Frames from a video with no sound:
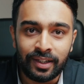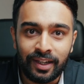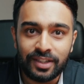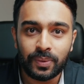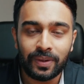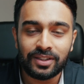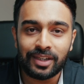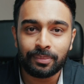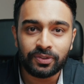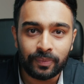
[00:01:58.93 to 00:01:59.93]
Here's a quick
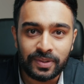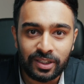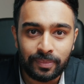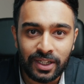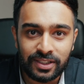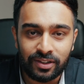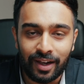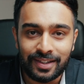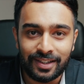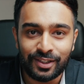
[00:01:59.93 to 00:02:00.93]
example from a subject
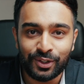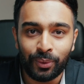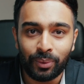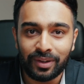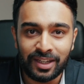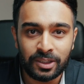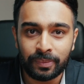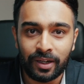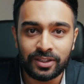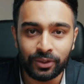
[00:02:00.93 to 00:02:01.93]
I did called
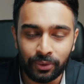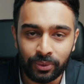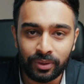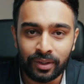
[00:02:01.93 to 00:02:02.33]
Enterprise Law